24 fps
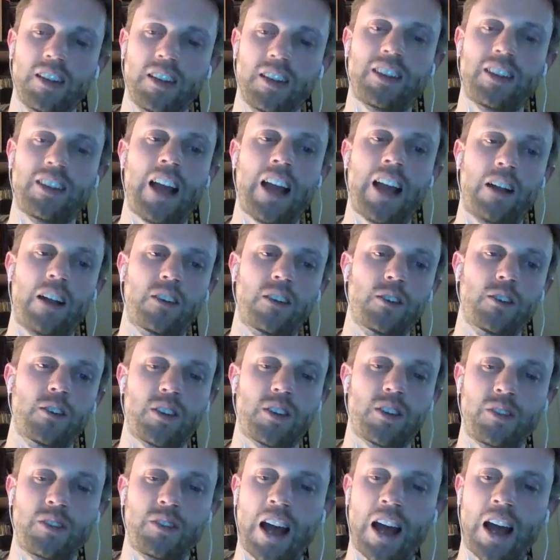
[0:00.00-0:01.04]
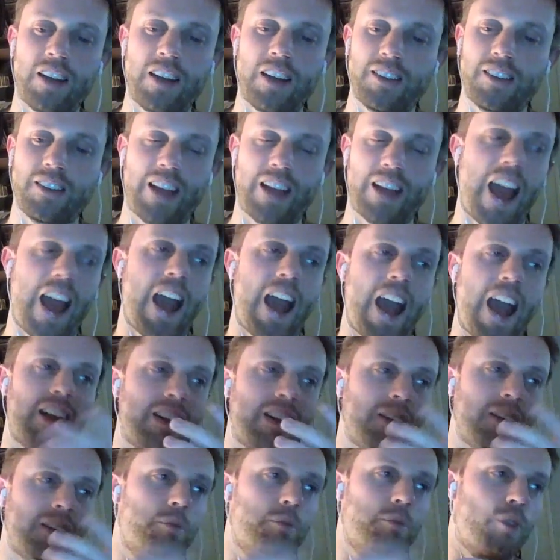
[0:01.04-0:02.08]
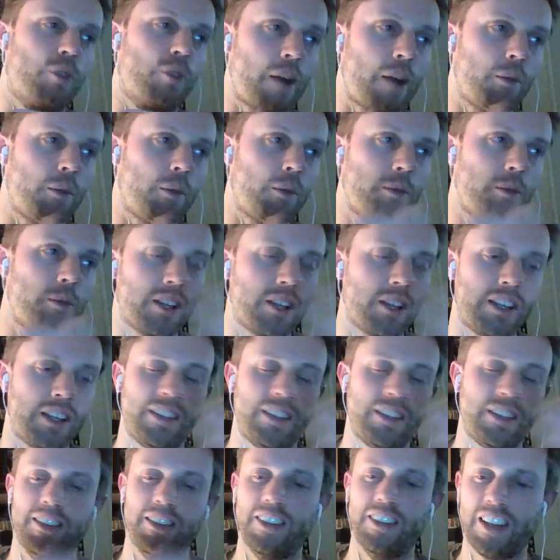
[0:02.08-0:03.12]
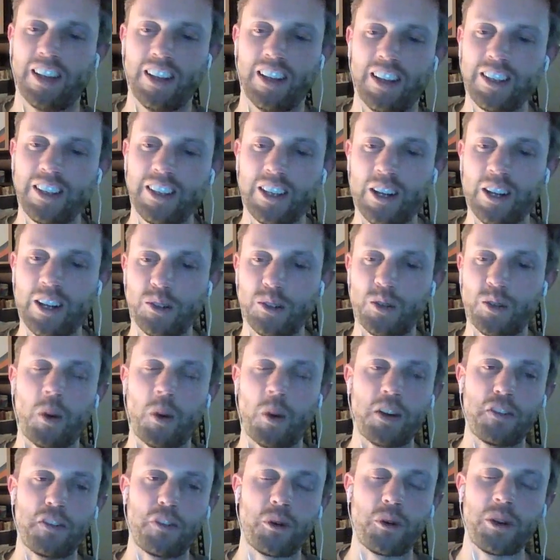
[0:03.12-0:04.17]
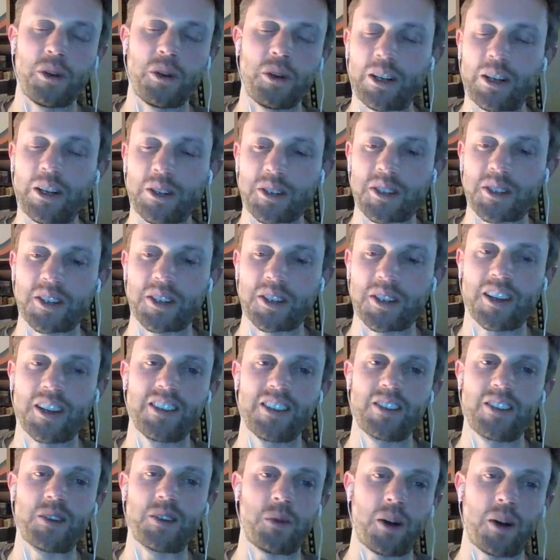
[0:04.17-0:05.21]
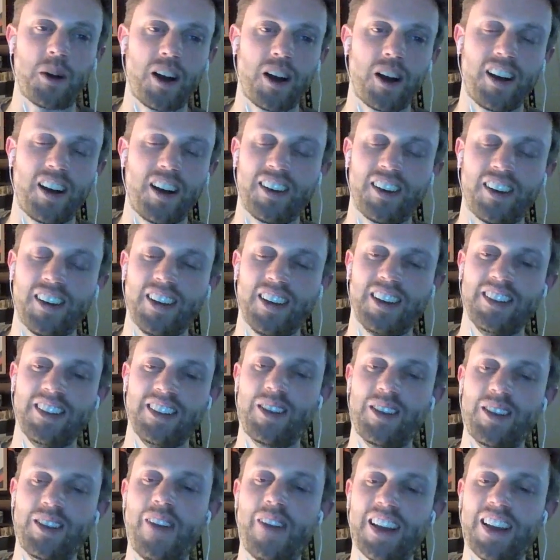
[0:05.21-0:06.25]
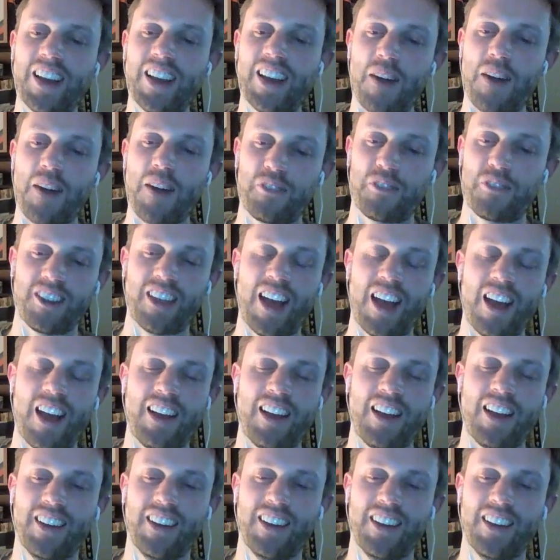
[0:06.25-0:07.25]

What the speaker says: that the Islanders have not had in probably 24 years to make up for that.